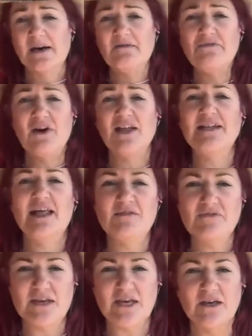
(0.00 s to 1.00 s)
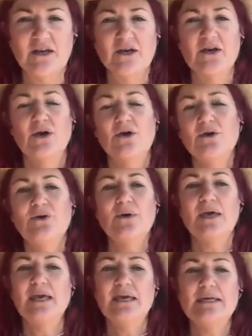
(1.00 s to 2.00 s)
fun loving who
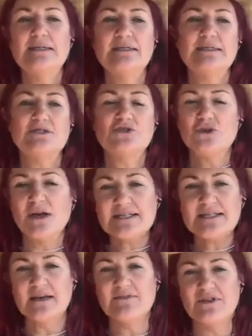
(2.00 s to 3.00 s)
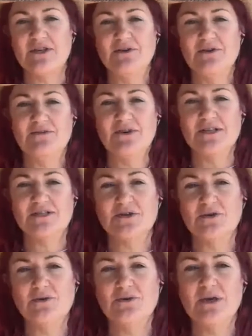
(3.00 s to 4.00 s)
is trusting of the universe
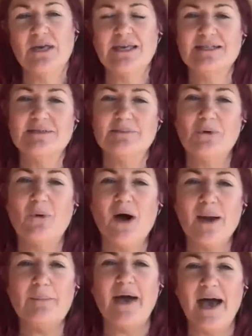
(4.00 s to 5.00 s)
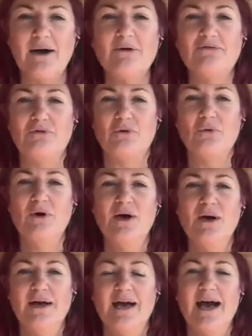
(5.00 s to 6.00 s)
who is quite powerful
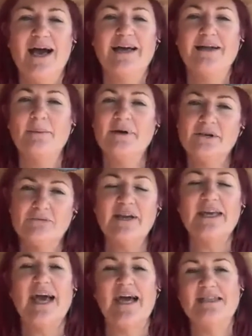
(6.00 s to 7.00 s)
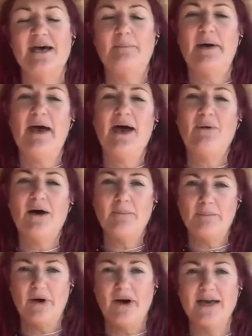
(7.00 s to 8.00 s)
and I'm going to regain that power
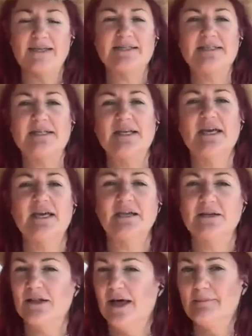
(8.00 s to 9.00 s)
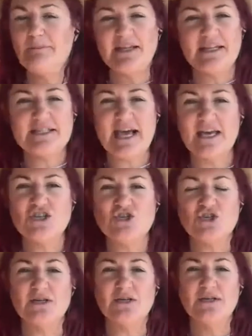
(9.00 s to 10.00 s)
by sitting in like
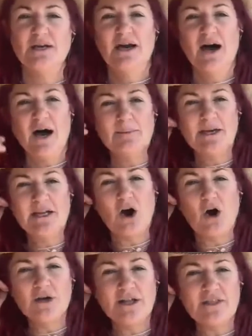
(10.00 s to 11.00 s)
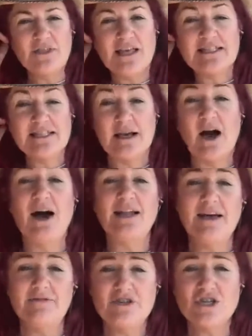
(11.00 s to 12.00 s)
meditation. I'm going to honor things that I
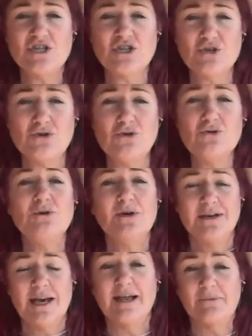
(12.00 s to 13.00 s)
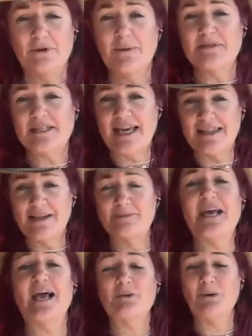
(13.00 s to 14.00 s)
love to do, and when I'm saying that, I'm
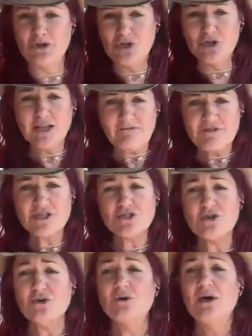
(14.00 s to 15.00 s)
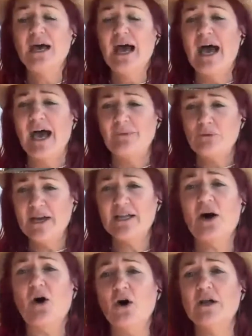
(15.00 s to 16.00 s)
saying what you love to do, and we're going
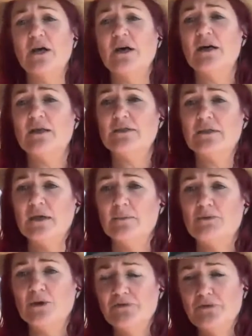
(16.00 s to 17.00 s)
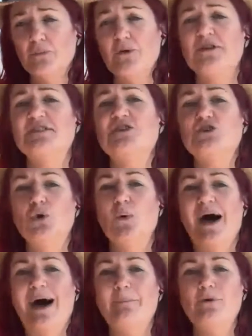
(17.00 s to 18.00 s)
to honor the beautiful person you
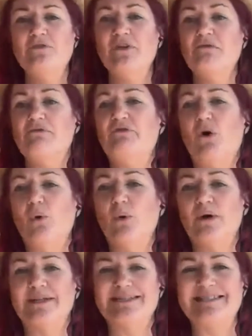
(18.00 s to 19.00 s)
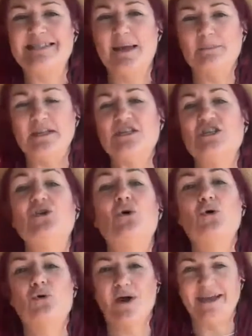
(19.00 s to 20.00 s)
are moving forward and step into
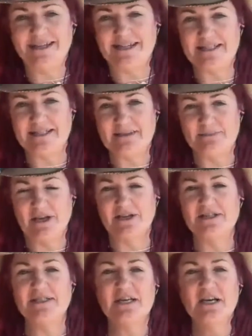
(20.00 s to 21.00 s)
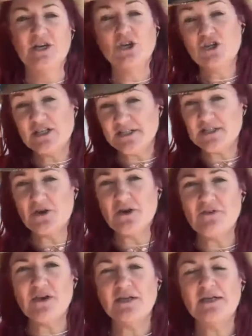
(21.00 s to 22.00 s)
your greatness because you
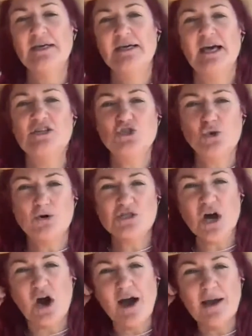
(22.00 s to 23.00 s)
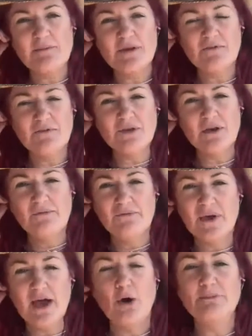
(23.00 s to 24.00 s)
deserve it. It's your time. You've you've
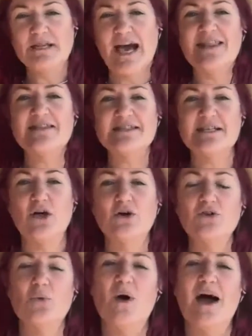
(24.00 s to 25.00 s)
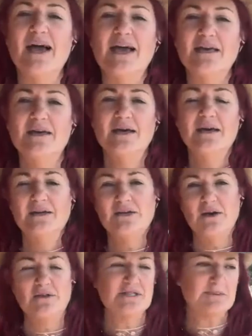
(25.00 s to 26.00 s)
helped others along the way. You
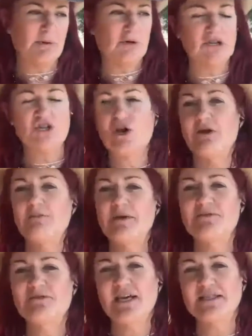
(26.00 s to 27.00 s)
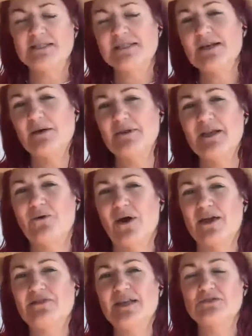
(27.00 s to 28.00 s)
know, the spirit has shown me you've done so many
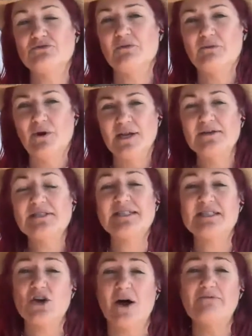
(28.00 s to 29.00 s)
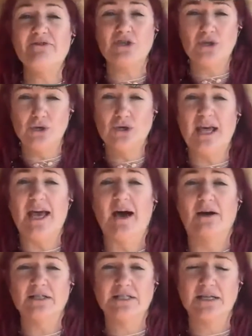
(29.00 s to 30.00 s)
great things for everyone else. It's time for you
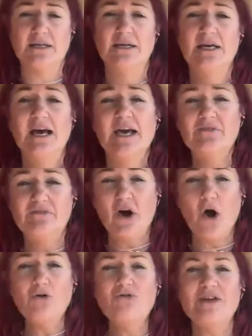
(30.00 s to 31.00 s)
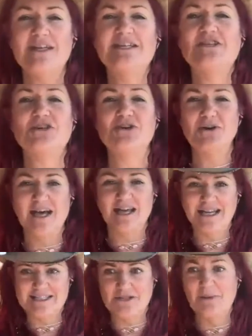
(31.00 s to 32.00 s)
now to evolve into, and
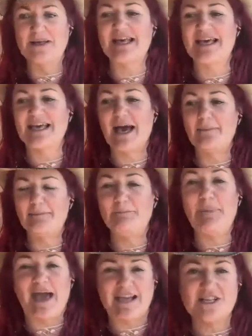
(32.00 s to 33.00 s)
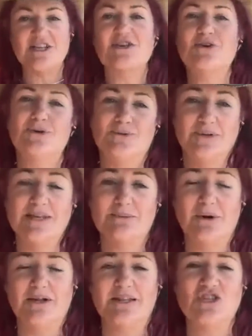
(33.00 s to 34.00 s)
it's almost like come back to you is
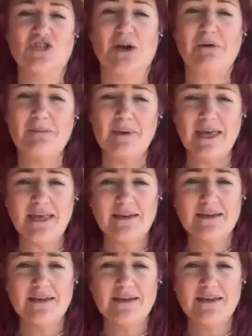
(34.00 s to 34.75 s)
what they're showing me